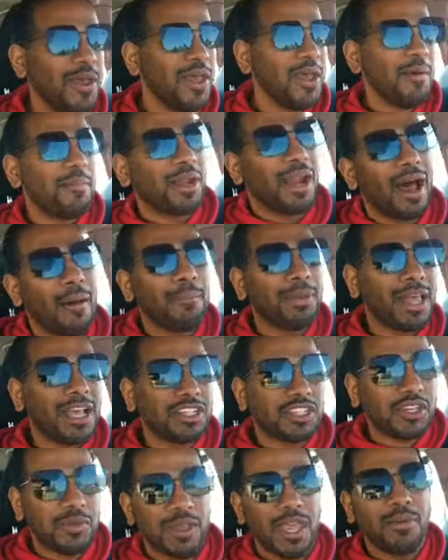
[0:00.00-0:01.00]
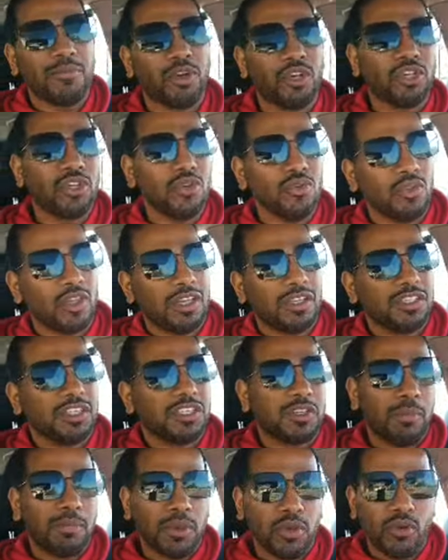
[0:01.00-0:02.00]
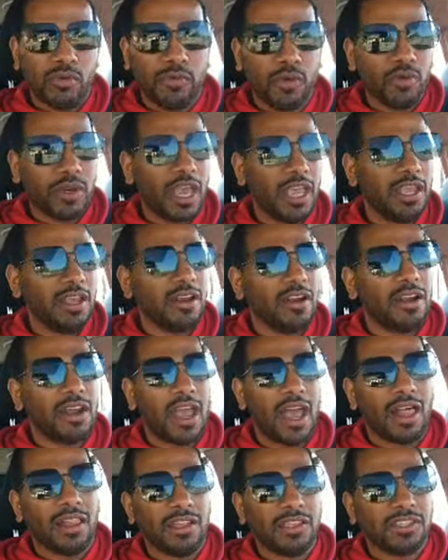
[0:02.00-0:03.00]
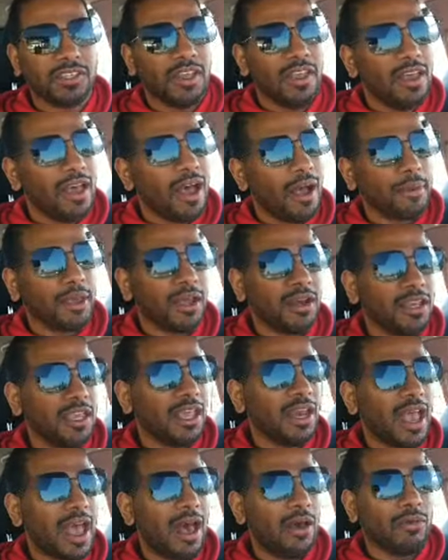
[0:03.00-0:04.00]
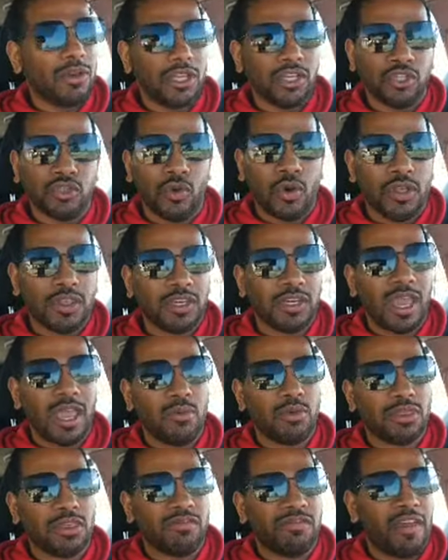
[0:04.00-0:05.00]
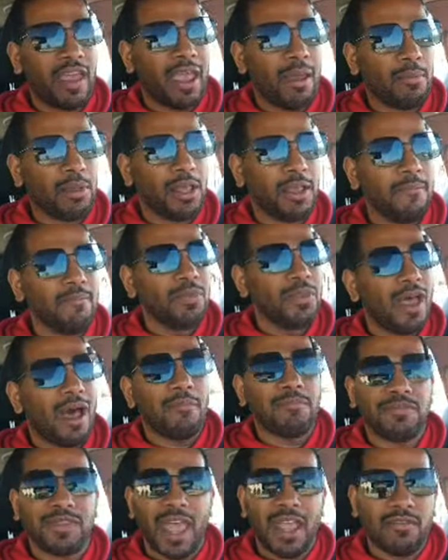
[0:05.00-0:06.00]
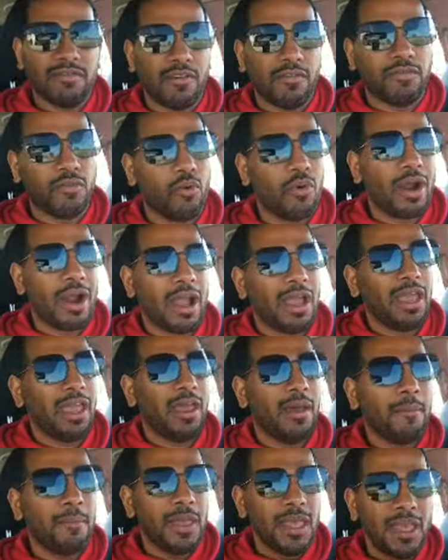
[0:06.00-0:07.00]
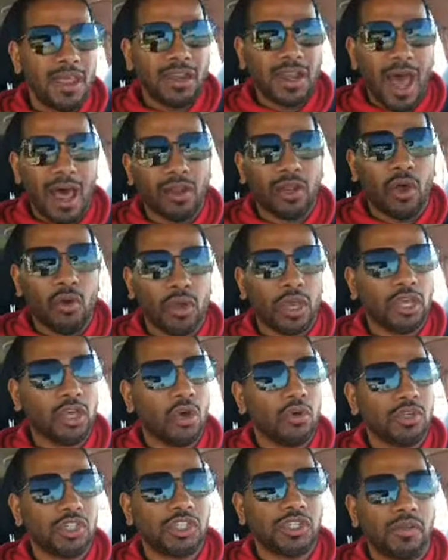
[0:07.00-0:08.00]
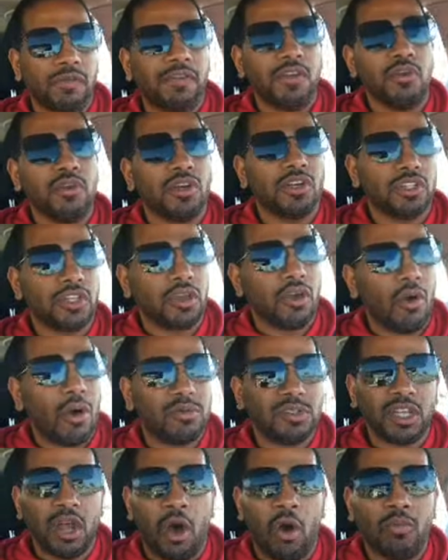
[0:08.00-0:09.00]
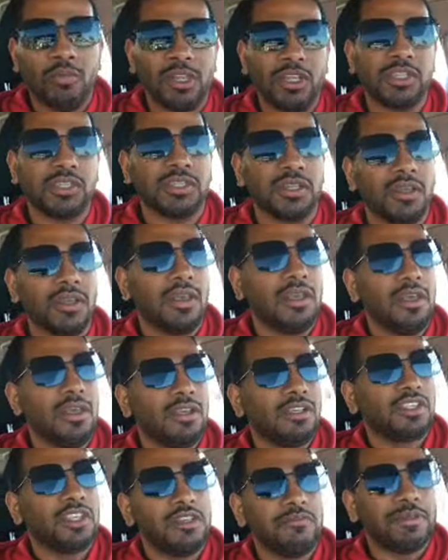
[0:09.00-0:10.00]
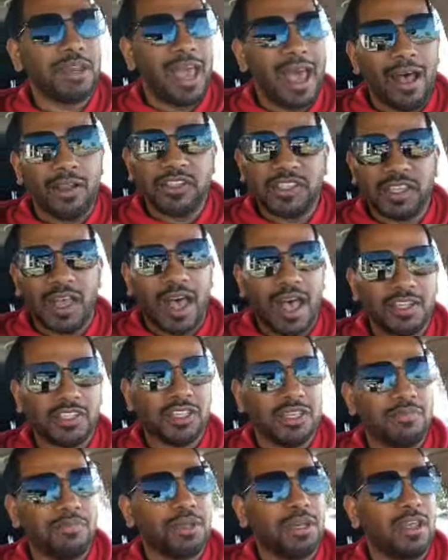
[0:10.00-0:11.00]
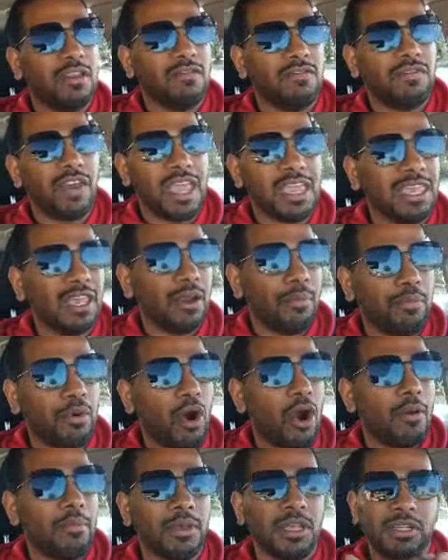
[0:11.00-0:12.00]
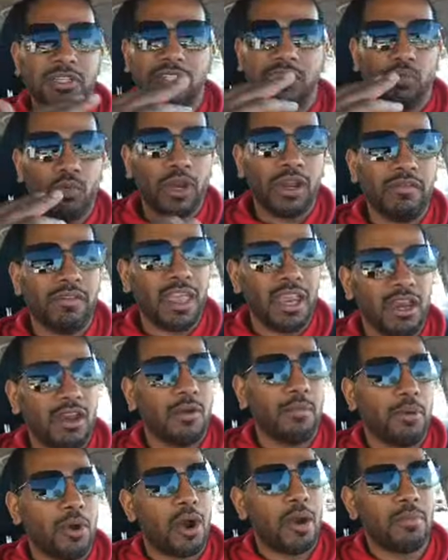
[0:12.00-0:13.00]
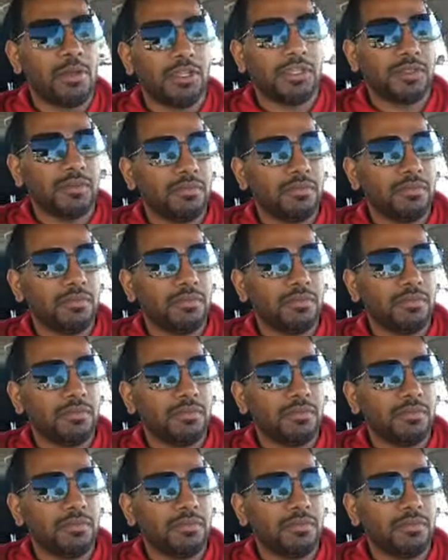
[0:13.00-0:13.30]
but i'm blessed to be able to do this it's a beautiful day here in dallas i'm gonna get out enjoy the day with the family i'm thankful for where i am not long ago just a few years ago i was homeless sleeping outside sleeping in vacant apartments renovated apartments